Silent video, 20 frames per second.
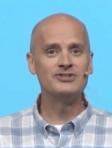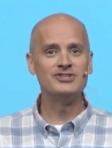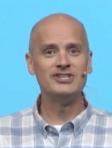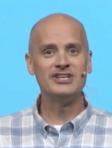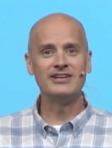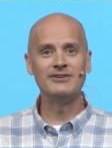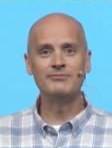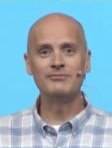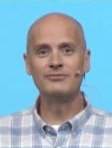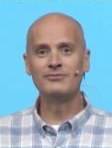
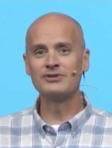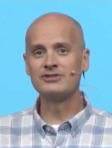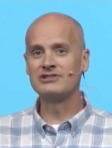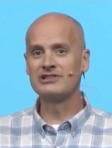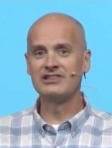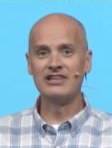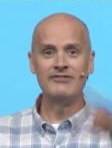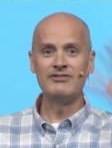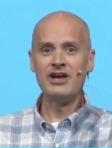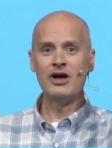She was
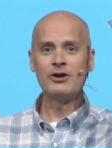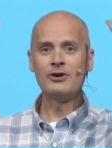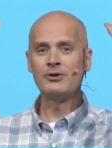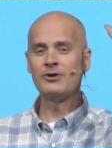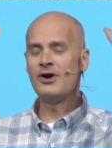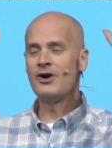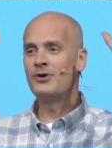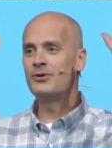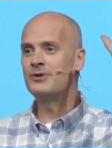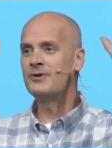living on
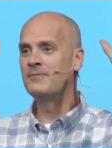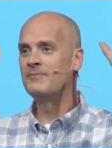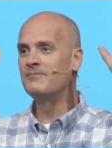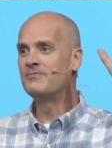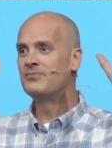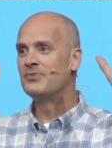her own.